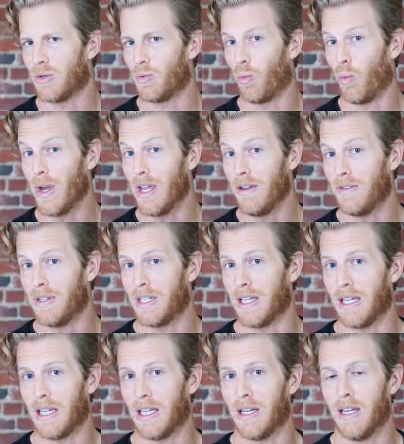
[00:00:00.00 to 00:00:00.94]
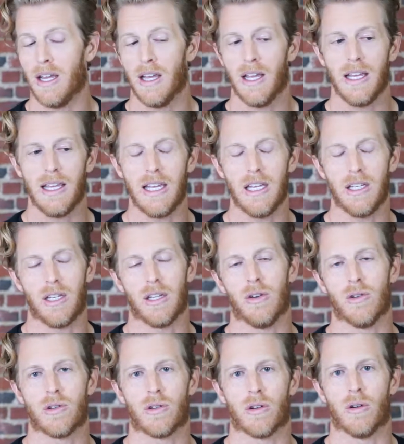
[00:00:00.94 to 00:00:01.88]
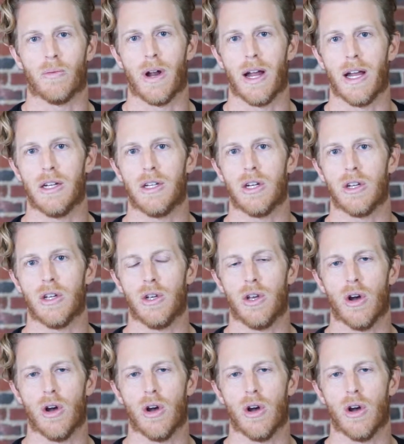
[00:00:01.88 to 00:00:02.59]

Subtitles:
we've seen eSignature and Reg